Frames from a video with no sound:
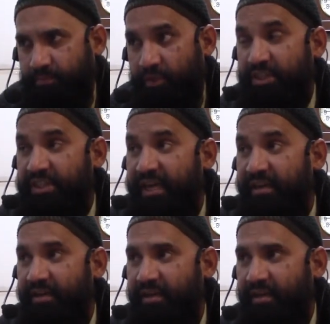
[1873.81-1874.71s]
They
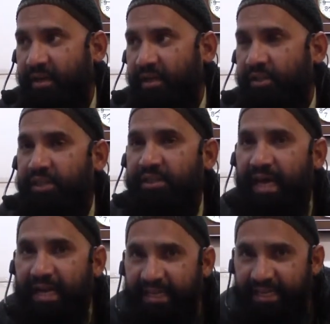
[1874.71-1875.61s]
send the
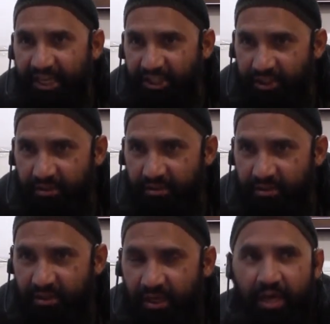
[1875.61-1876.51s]

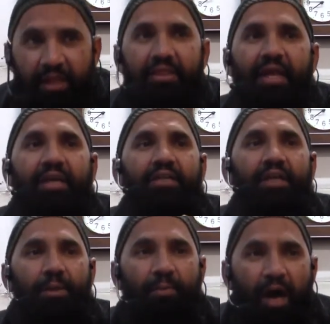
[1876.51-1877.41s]
delegations that
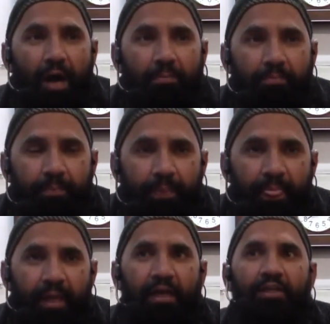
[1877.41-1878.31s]
Imam,
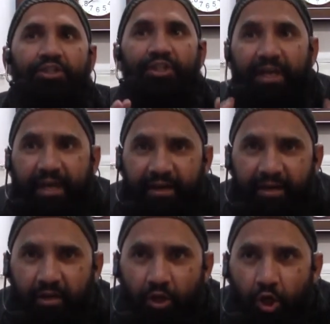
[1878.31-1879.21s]

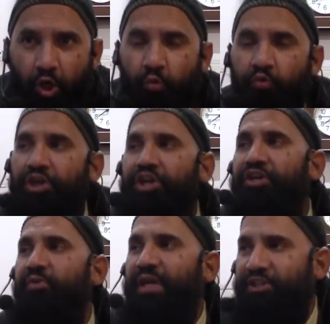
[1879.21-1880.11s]
Shaykh, we
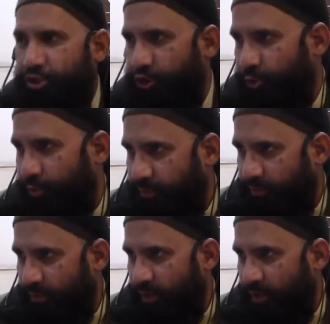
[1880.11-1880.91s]
request you,